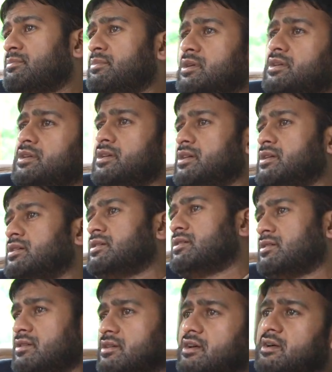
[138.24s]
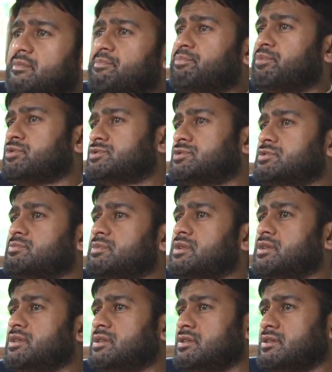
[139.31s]
media, I push this
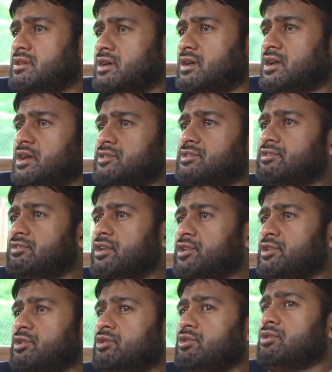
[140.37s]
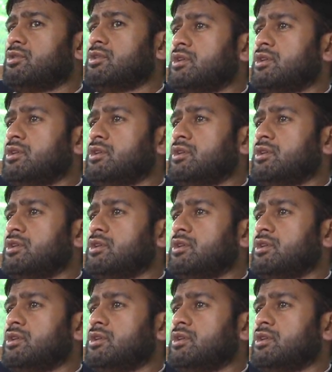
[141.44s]
media, I get the radio.